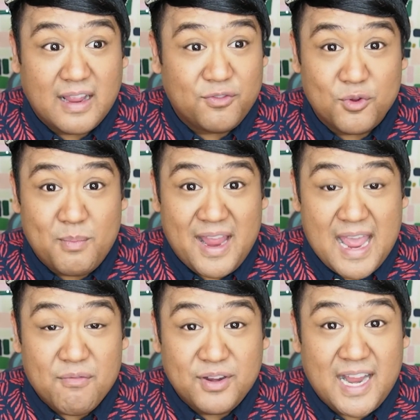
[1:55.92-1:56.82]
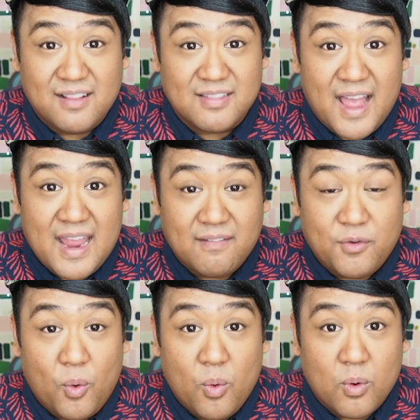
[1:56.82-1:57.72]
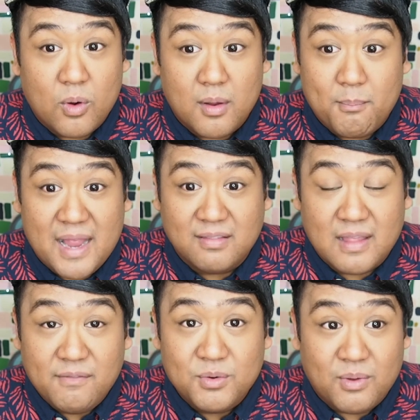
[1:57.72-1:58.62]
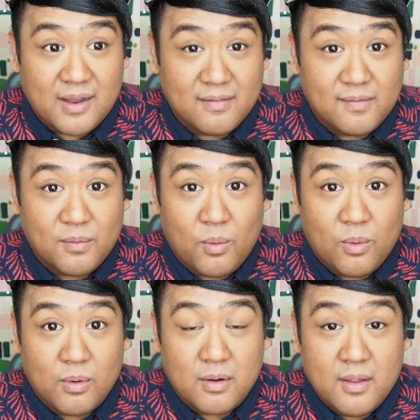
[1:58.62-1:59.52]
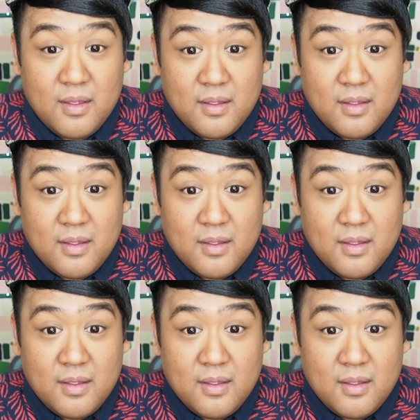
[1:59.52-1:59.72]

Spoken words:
through my everyday life, or my loved ones, or